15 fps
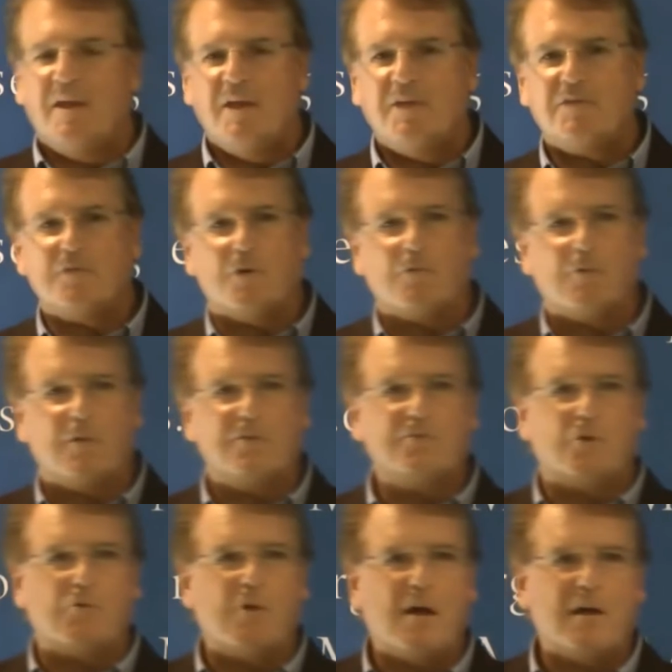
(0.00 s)
So
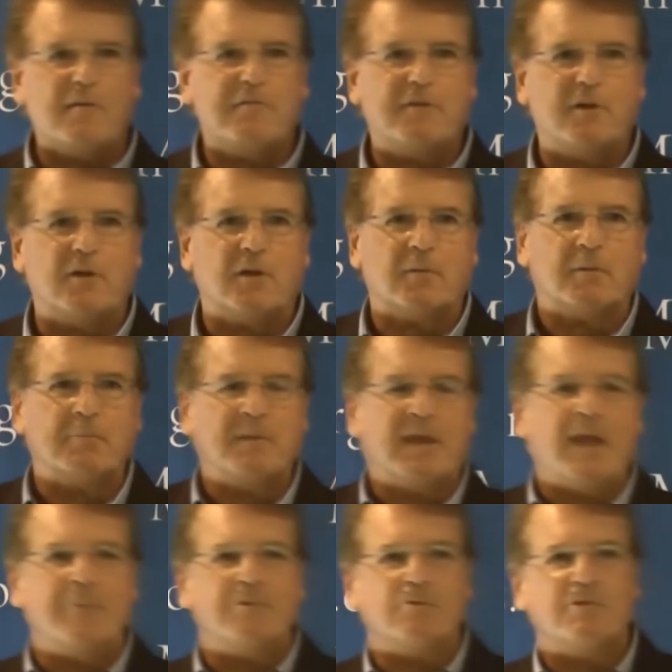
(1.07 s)
Rockefeller
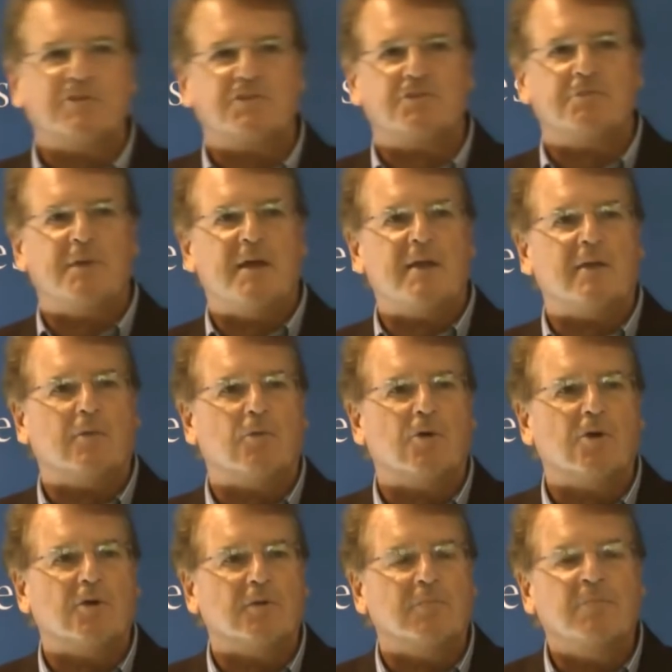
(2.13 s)
became the richest man in the
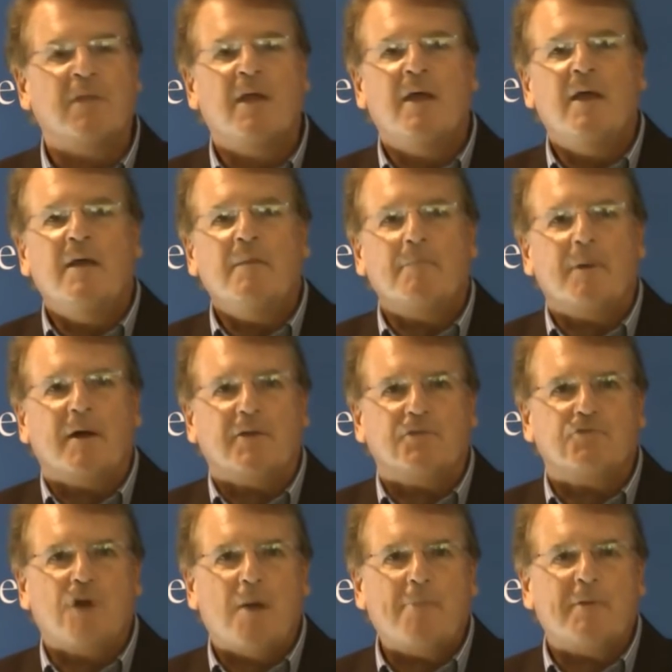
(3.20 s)
world by
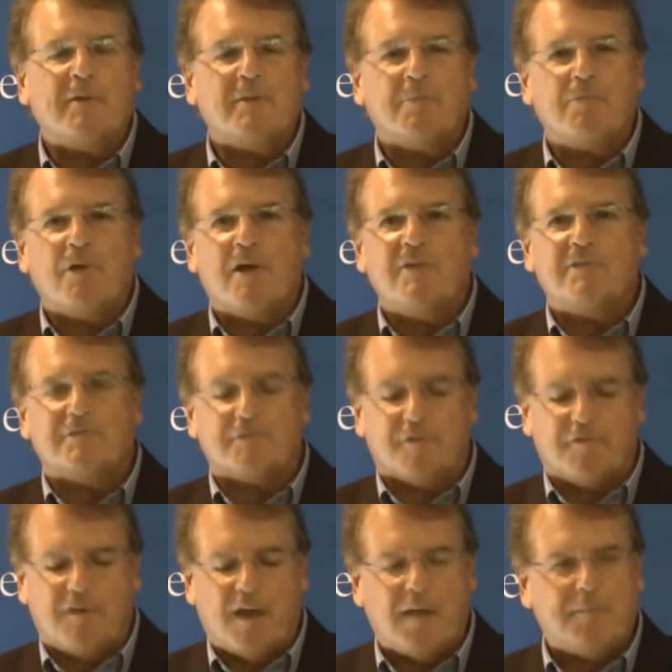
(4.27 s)
dropping the price of
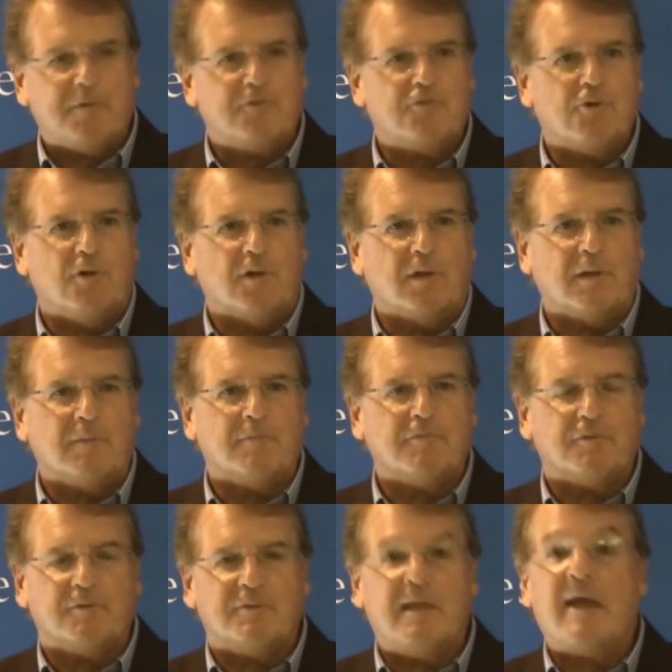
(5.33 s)
refined petroleum
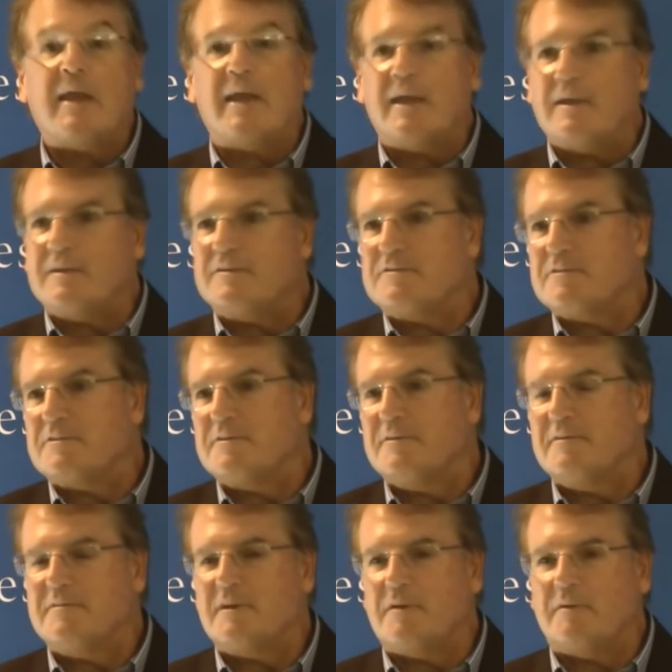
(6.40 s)
for decades,
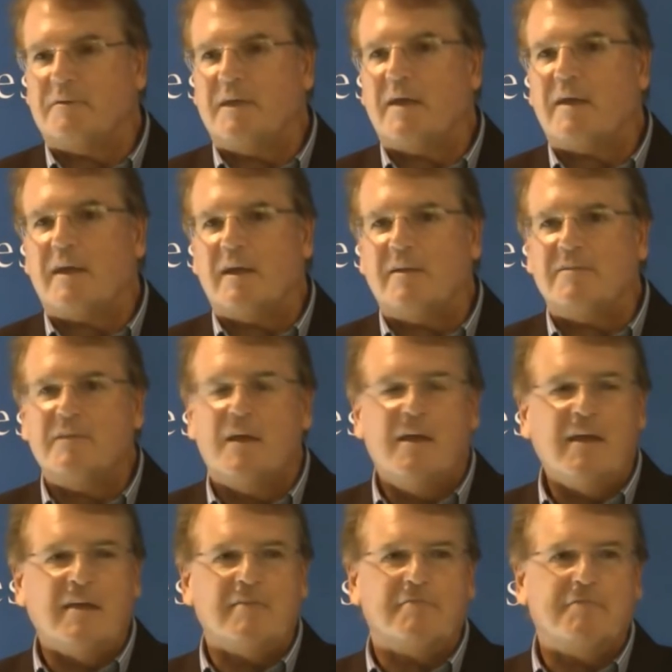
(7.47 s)

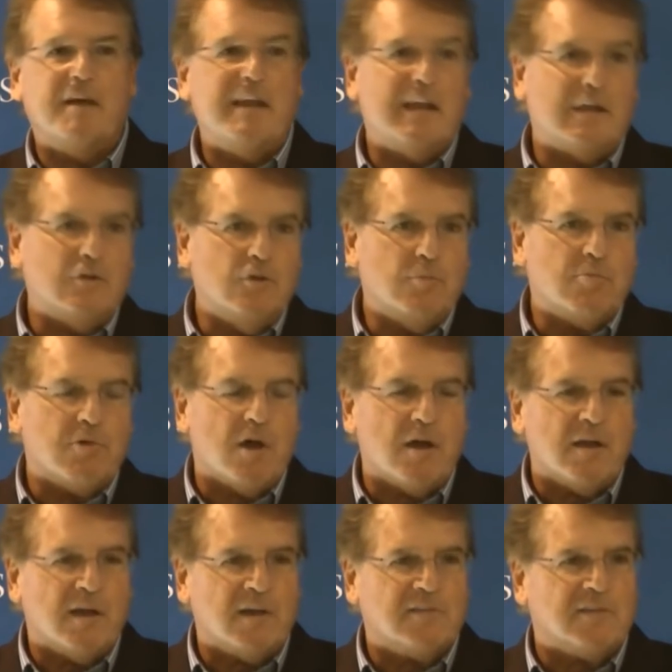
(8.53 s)
inventing new
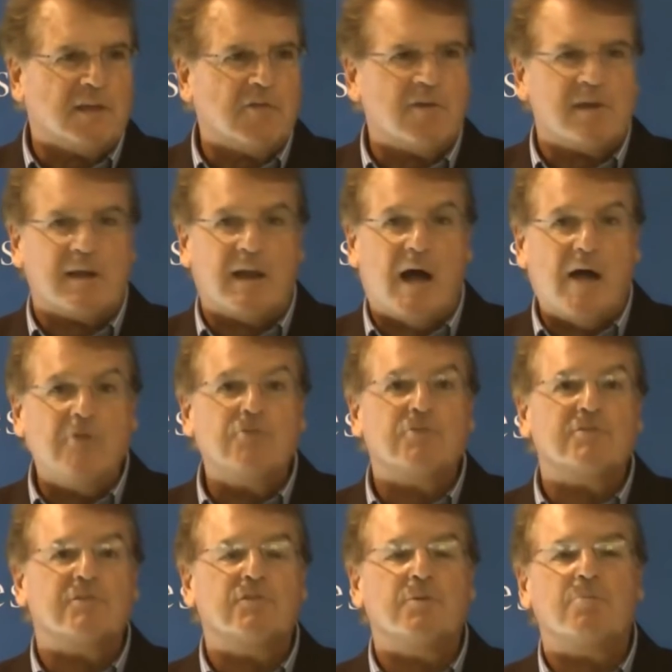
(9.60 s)
products. They created
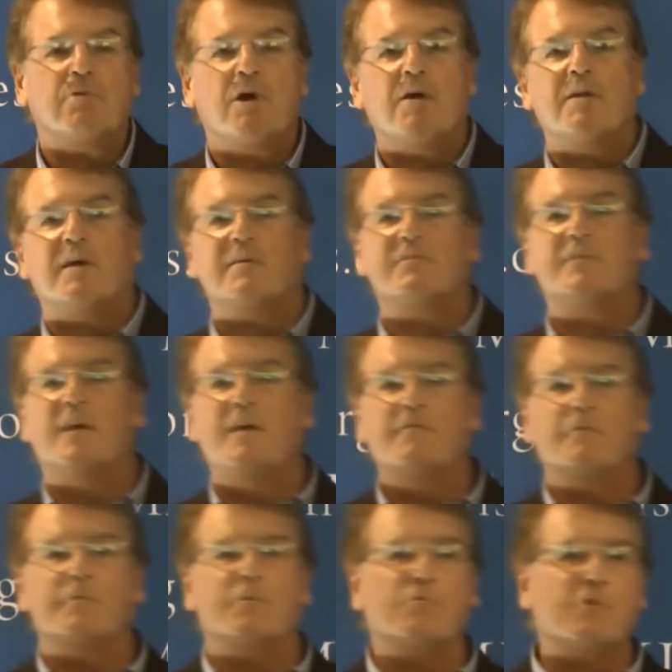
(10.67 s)
hundreds of new products
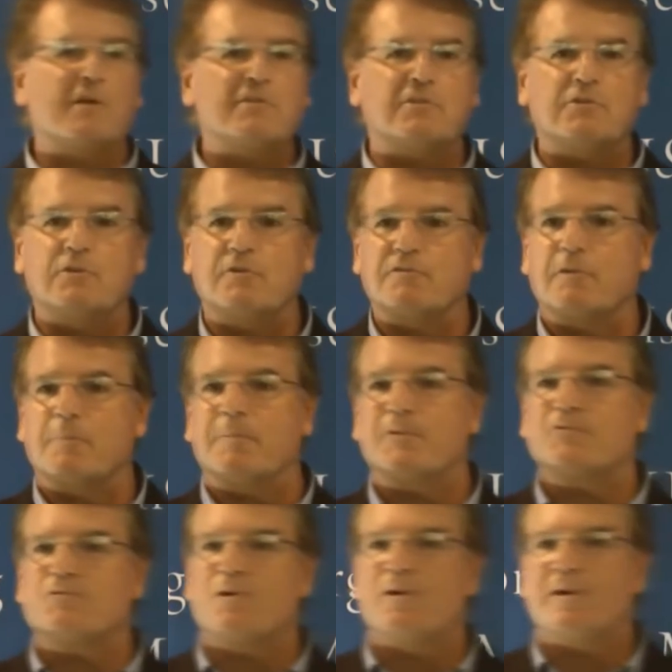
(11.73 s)
from the residue from
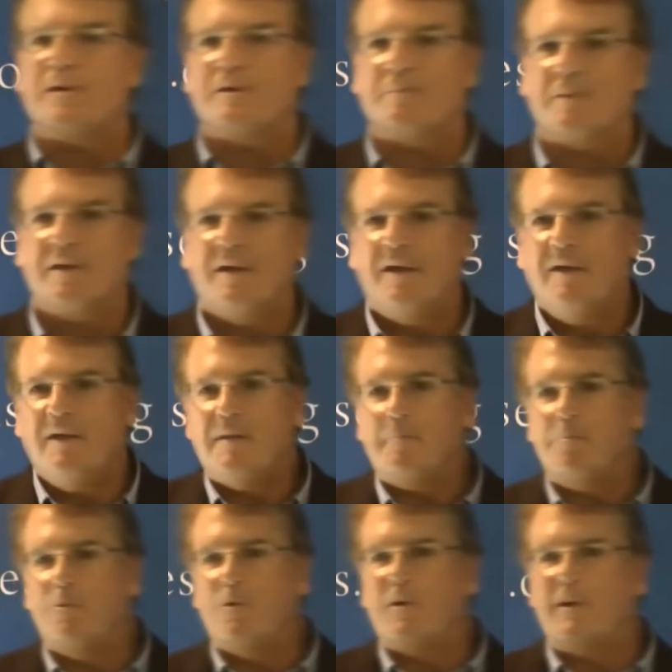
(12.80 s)
petroleum,
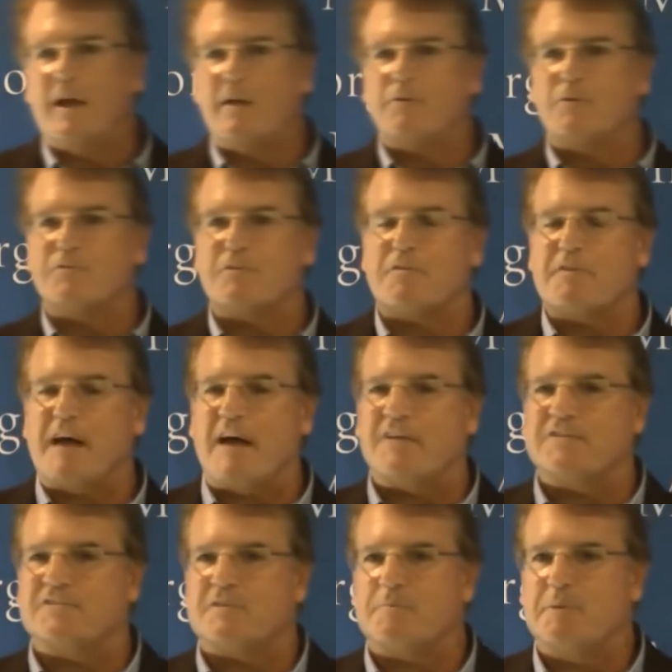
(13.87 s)
employed hundreds of
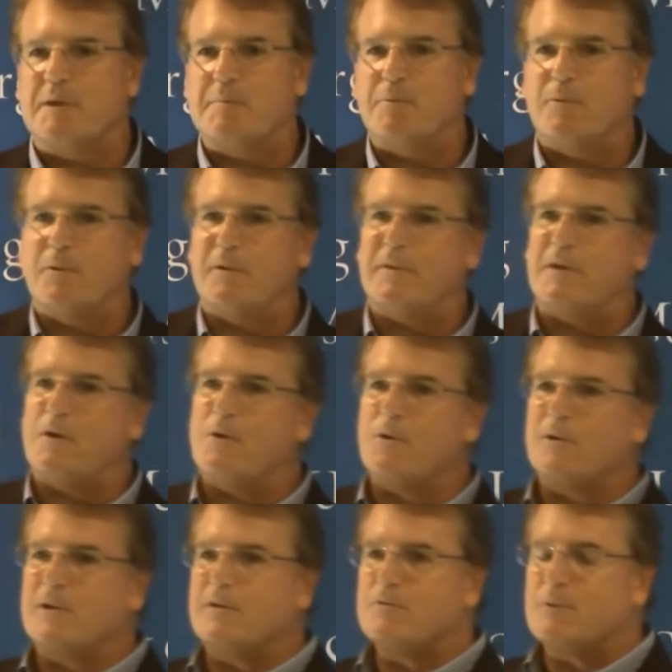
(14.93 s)
thousands of people at the
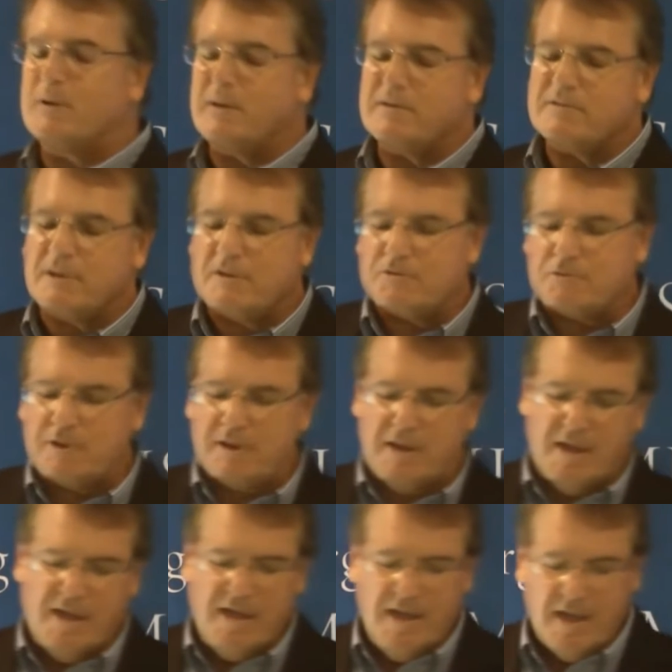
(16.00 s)
early 20th century,
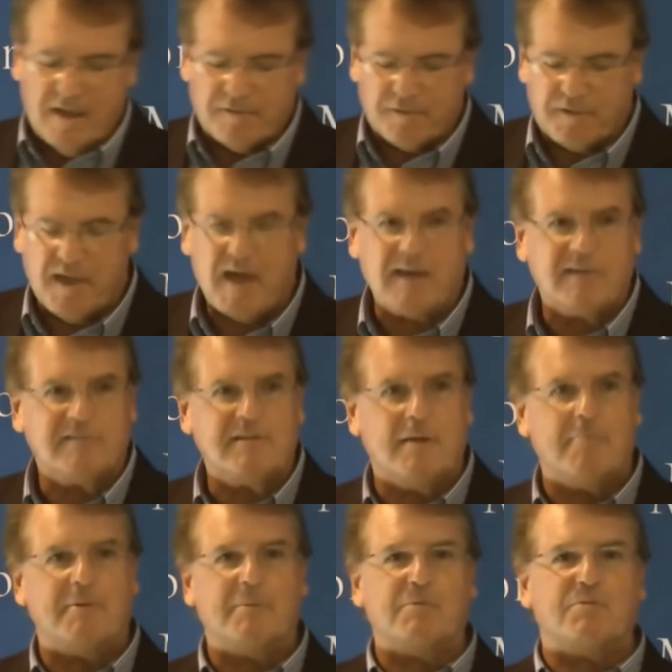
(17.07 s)
and for that his
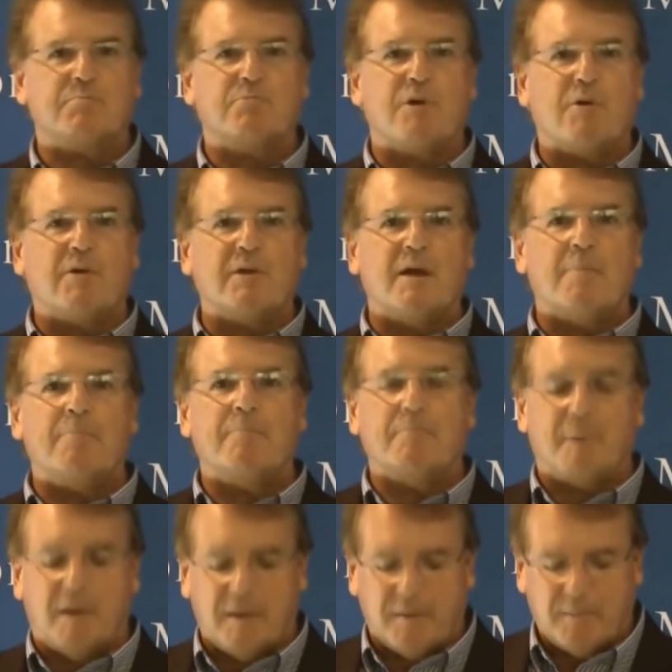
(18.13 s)
company was broken up
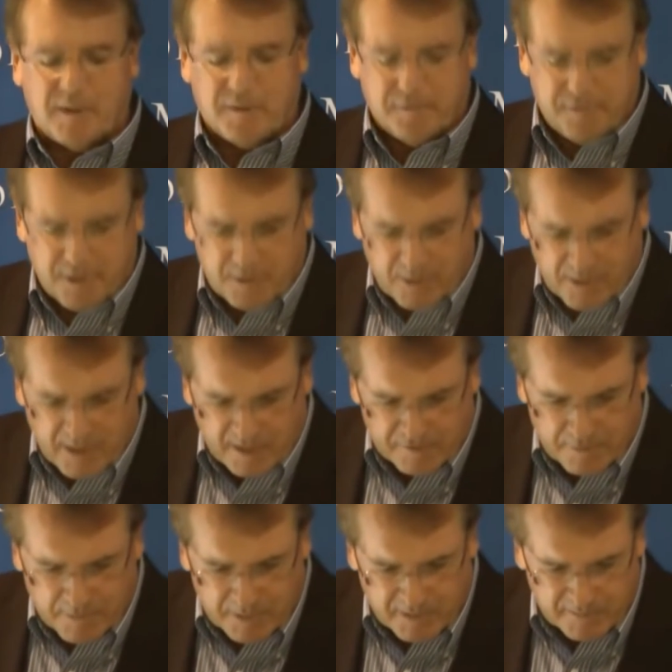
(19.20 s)
by the federal
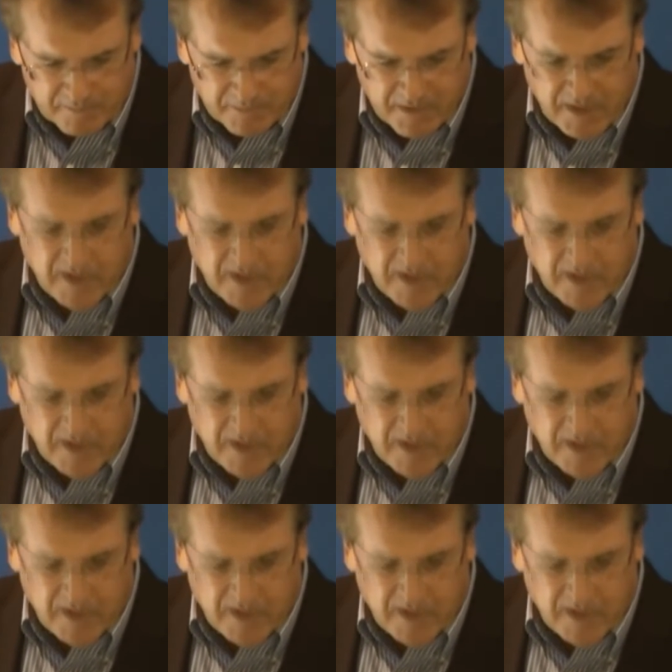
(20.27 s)
government.